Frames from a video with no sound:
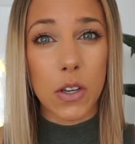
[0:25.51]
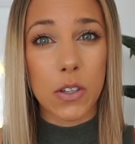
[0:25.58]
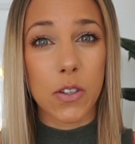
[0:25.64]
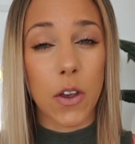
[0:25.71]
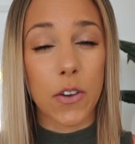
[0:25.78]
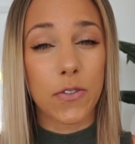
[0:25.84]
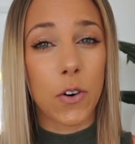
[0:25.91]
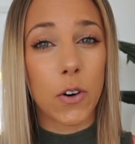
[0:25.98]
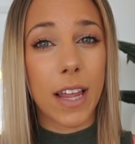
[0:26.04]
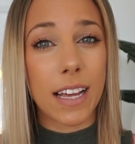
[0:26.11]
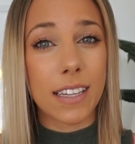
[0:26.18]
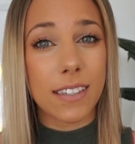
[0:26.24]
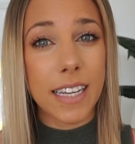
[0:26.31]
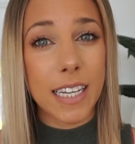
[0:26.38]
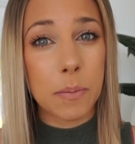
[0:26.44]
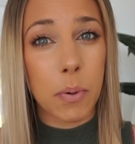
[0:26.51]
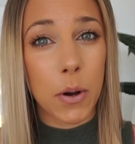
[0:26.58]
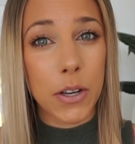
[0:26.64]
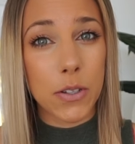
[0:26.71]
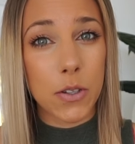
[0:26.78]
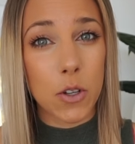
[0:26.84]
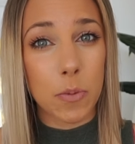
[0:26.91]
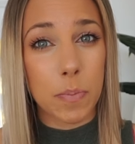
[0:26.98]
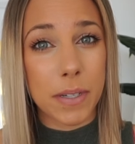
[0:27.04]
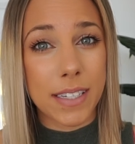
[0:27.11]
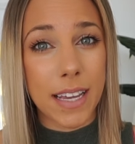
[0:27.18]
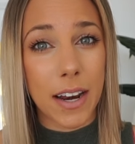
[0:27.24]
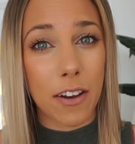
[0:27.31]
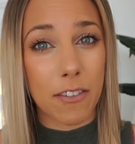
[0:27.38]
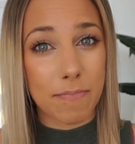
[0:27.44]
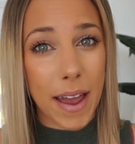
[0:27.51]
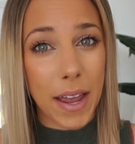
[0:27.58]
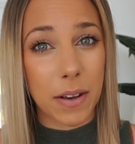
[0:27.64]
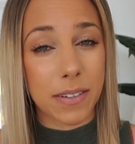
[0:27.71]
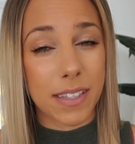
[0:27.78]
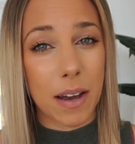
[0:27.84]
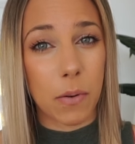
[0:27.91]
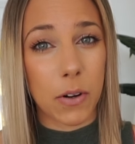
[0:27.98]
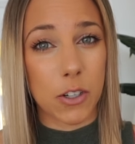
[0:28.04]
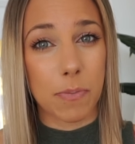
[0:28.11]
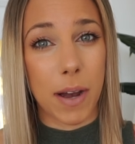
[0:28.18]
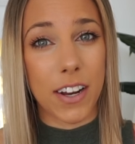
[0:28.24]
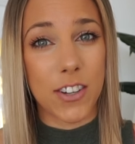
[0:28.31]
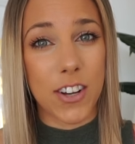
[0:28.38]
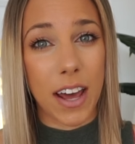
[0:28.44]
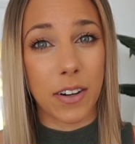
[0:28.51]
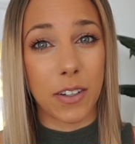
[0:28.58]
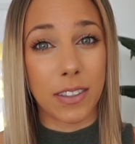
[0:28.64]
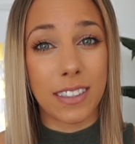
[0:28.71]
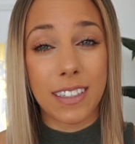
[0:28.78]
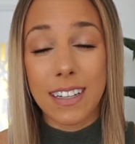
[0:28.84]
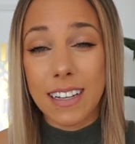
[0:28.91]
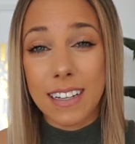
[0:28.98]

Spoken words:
So for that 6.2% of males that watch my channel,